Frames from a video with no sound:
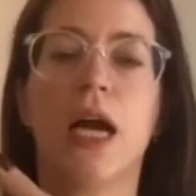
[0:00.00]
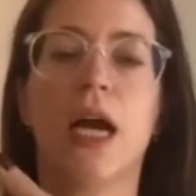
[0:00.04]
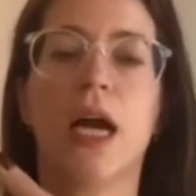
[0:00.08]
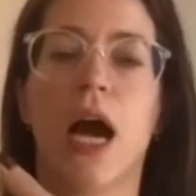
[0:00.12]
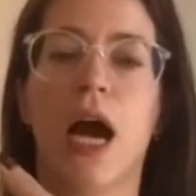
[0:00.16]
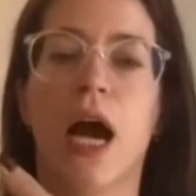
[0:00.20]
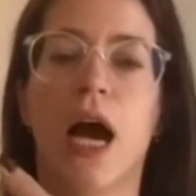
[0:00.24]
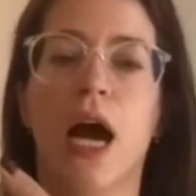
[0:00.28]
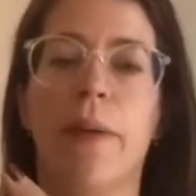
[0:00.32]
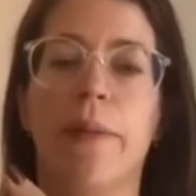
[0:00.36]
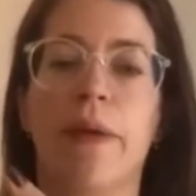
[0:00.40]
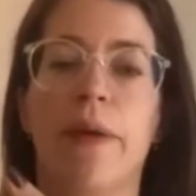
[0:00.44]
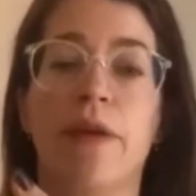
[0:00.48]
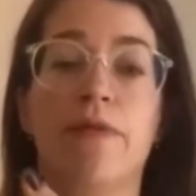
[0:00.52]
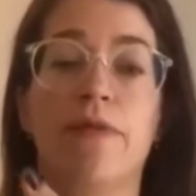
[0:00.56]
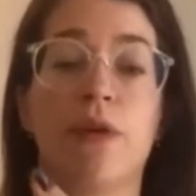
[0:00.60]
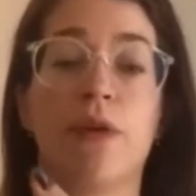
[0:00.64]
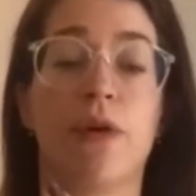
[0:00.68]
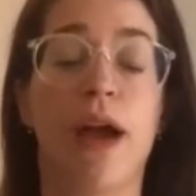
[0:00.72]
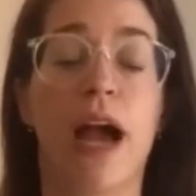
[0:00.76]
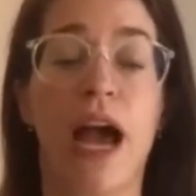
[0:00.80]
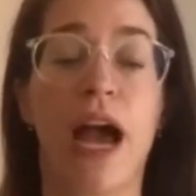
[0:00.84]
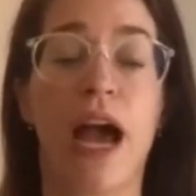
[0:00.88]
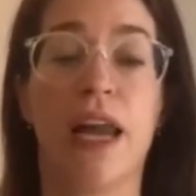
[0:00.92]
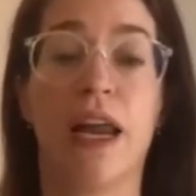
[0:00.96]
If you're
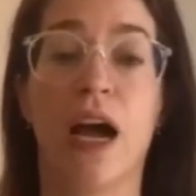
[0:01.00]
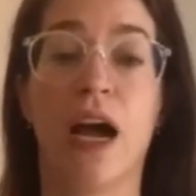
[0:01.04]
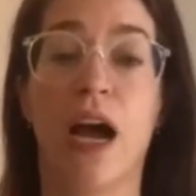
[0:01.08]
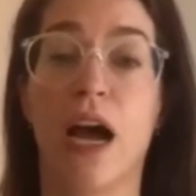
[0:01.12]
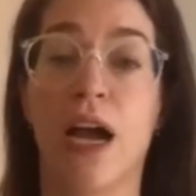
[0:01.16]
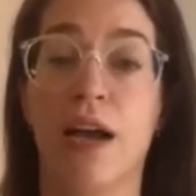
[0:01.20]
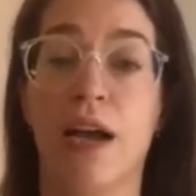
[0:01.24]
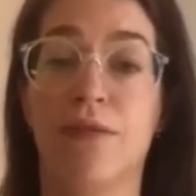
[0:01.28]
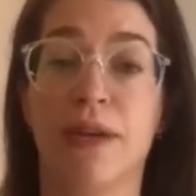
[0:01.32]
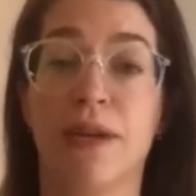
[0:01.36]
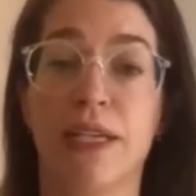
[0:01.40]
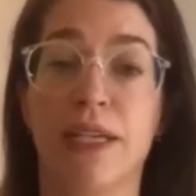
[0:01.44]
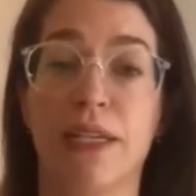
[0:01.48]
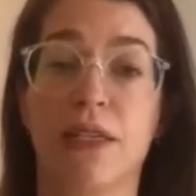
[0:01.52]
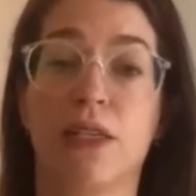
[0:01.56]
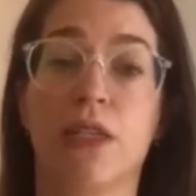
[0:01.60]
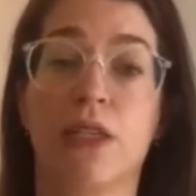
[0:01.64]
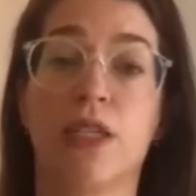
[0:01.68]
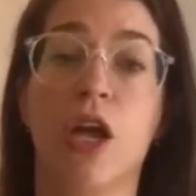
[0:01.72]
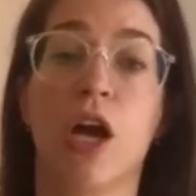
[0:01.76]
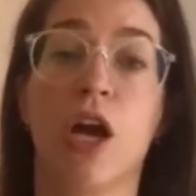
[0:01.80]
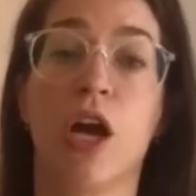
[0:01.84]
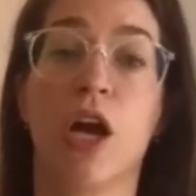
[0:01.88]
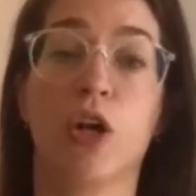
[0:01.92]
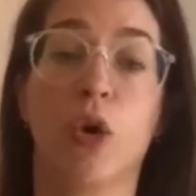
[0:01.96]
at a high risk,
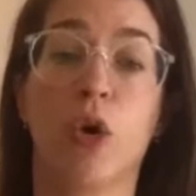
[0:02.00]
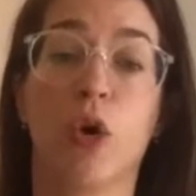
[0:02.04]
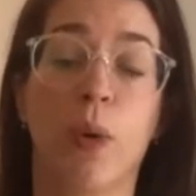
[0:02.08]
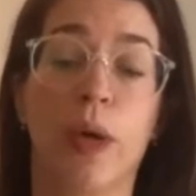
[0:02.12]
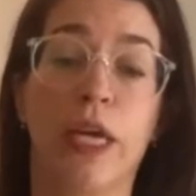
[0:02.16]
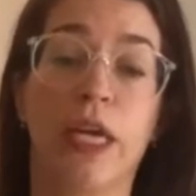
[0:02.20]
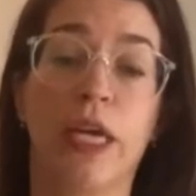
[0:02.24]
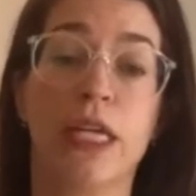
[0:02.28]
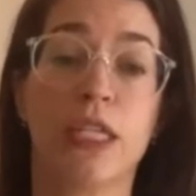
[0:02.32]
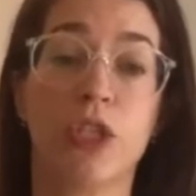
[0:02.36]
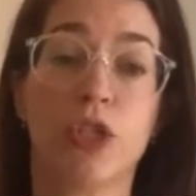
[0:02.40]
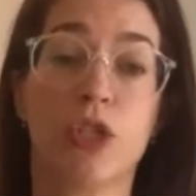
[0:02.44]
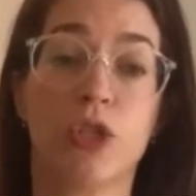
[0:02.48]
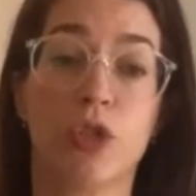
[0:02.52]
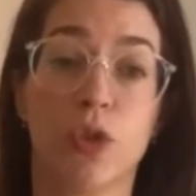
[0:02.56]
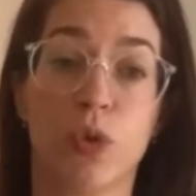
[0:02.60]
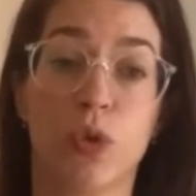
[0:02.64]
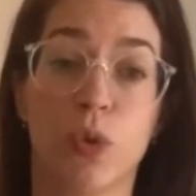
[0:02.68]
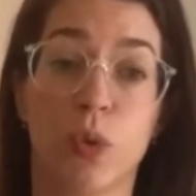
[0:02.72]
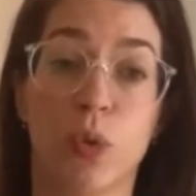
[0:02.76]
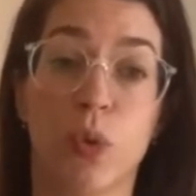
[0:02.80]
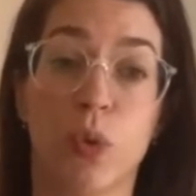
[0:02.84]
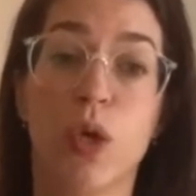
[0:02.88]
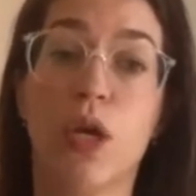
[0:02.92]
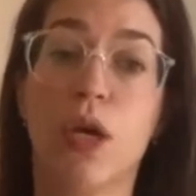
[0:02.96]
not going
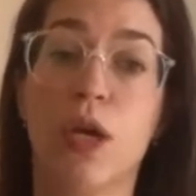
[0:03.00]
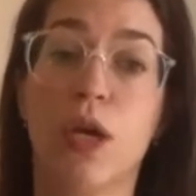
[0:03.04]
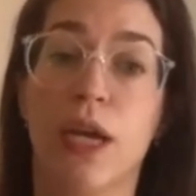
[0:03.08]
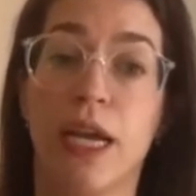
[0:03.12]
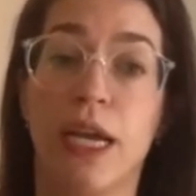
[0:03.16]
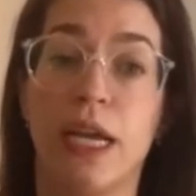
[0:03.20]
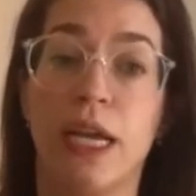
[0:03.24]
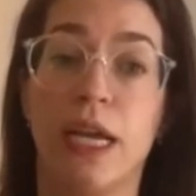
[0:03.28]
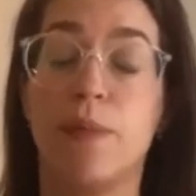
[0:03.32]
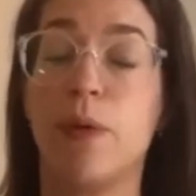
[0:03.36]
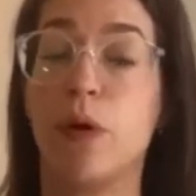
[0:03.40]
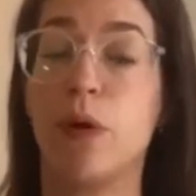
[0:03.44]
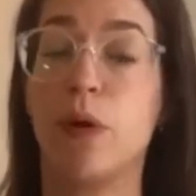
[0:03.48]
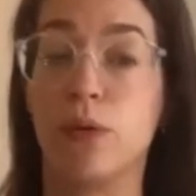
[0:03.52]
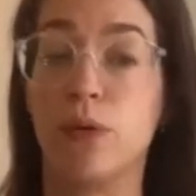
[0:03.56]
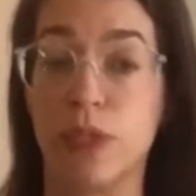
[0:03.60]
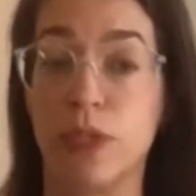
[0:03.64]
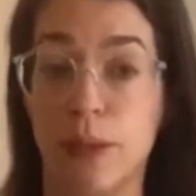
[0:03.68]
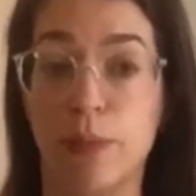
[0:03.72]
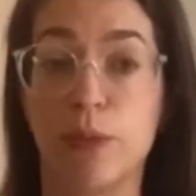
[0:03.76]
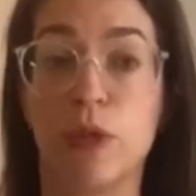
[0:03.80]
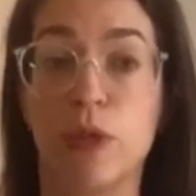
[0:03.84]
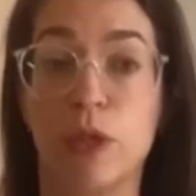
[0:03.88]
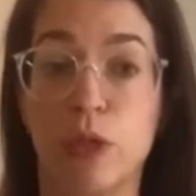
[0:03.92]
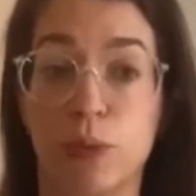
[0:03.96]
into any pose
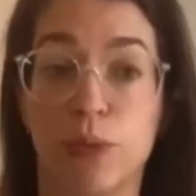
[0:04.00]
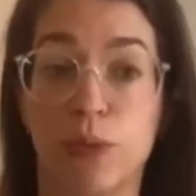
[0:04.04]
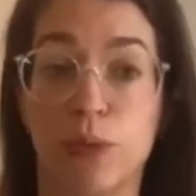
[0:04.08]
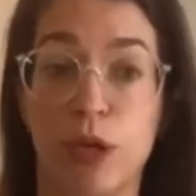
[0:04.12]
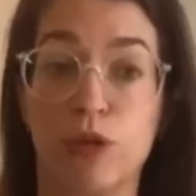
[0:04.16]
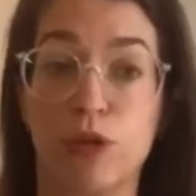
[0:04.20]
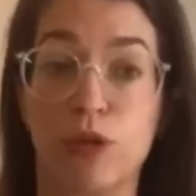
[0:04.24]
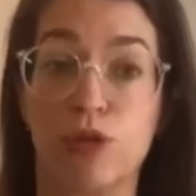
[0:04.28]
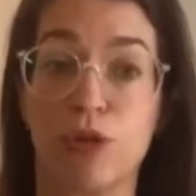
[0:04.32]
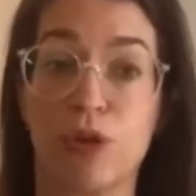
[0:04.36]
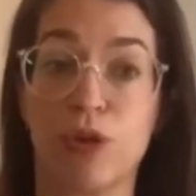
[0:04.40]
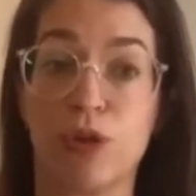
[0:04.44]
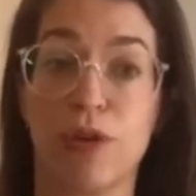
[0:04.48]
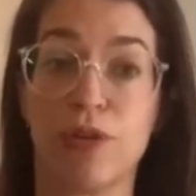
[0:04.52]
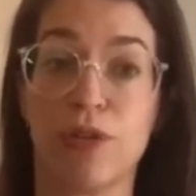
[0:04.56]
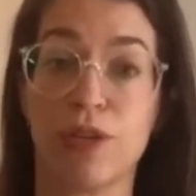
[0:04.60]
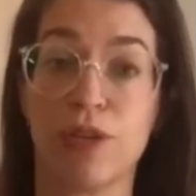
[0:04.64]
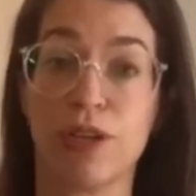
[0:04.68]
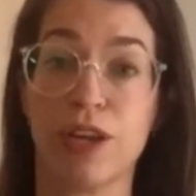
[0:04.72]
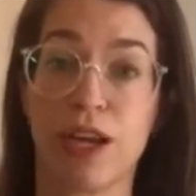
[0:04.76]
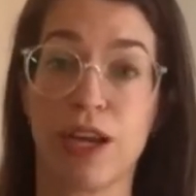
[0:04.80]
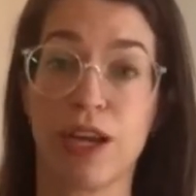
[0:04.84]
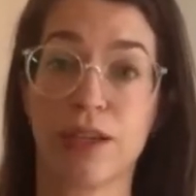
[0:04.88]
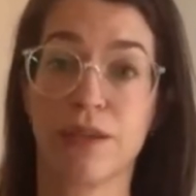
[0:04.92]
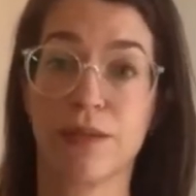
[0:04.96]
that puts pressure on the
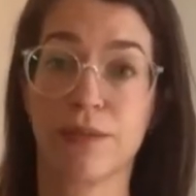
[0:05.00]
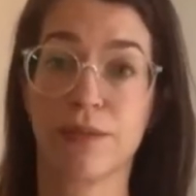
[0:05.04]
neck.